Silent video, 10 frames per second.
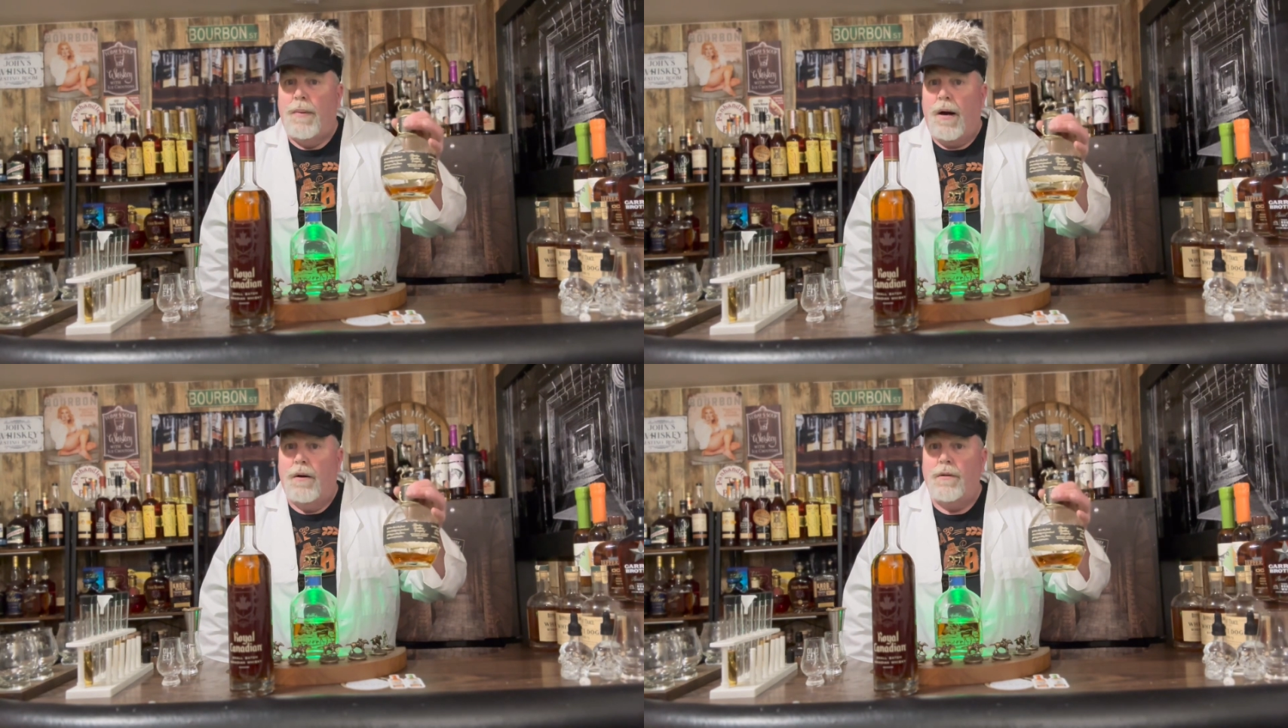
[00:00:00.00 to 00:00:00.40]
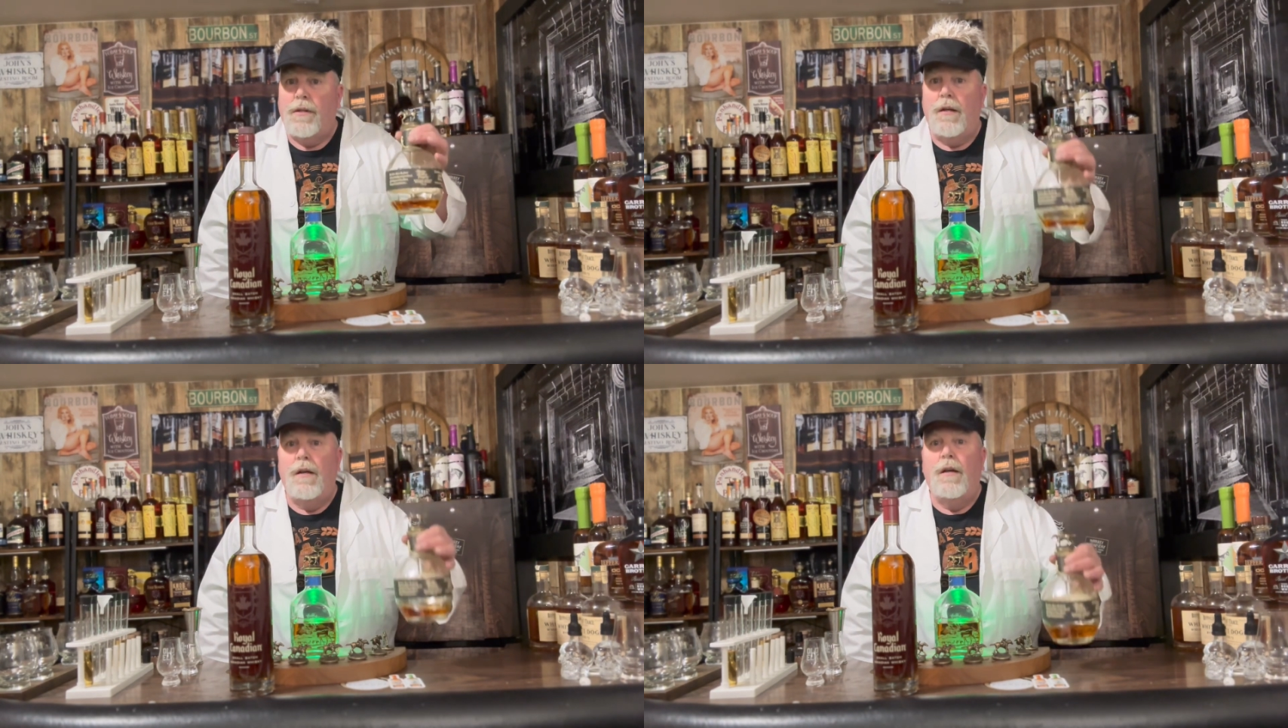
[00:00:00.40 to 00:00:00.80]

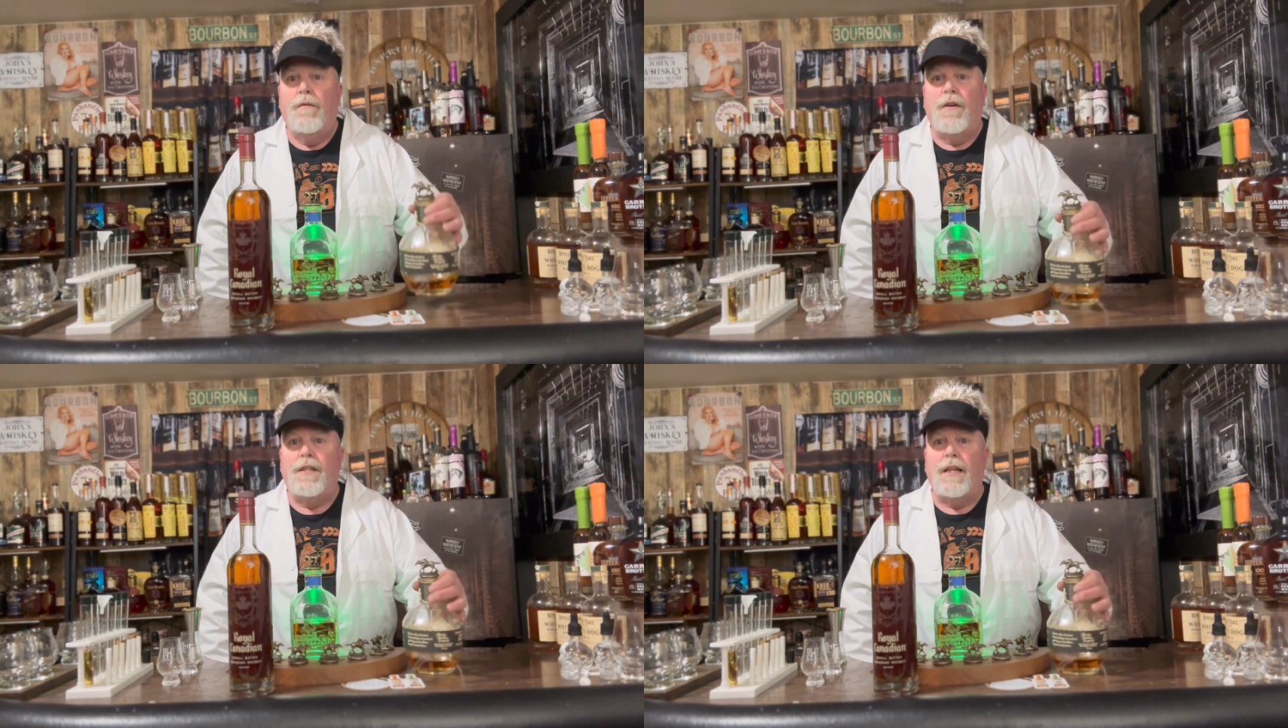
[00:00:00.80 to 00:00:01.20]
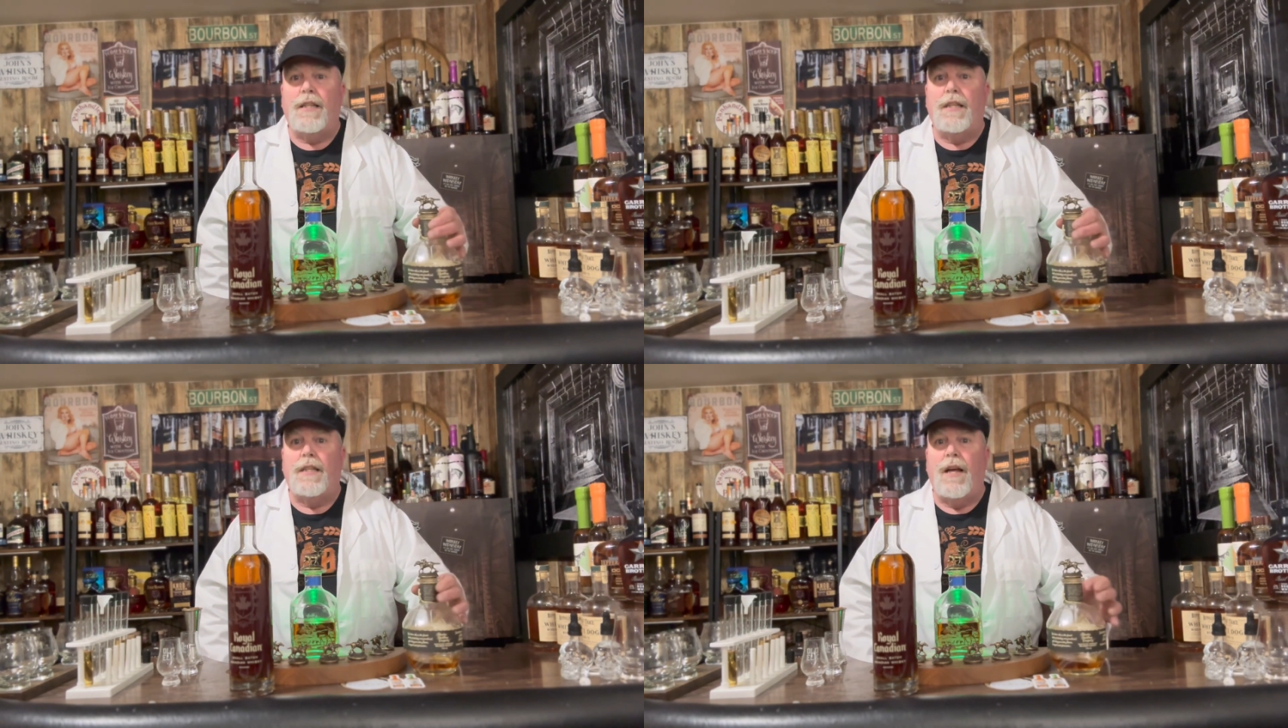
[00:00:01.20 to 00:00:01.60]
barrels for 6
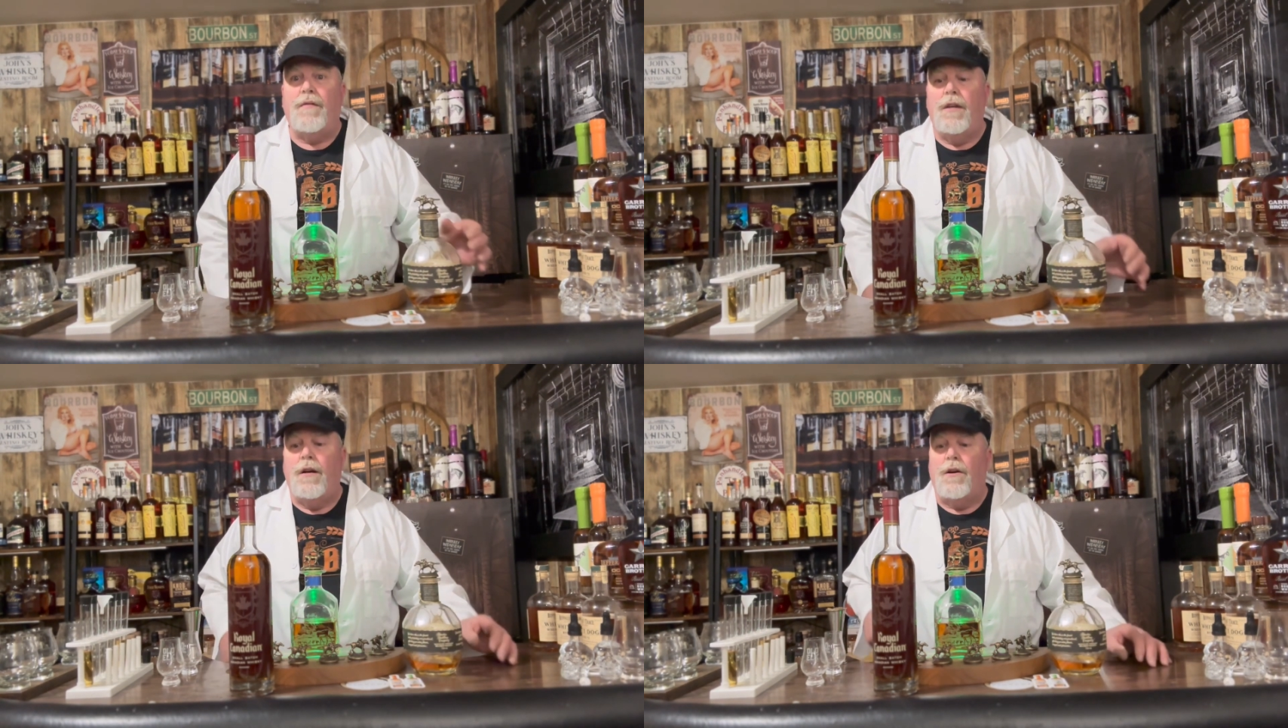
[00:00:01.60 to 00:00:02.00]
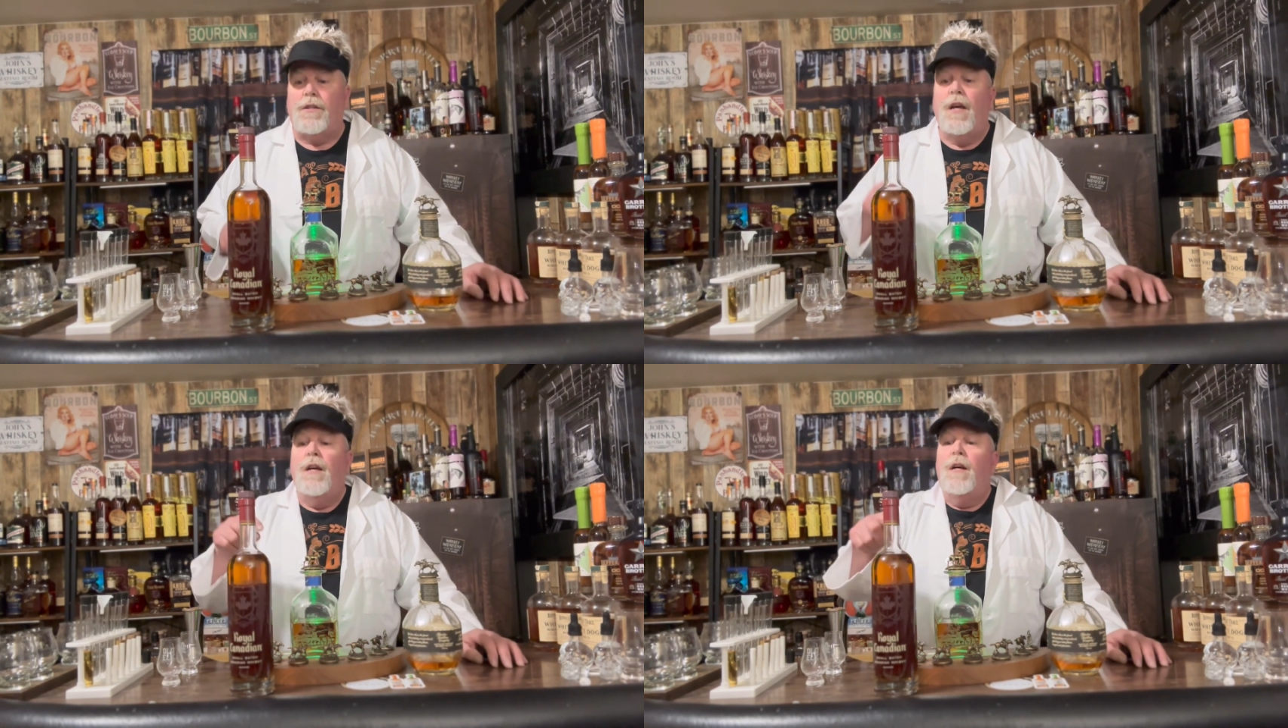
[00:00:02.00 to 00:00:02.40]
to 7 years.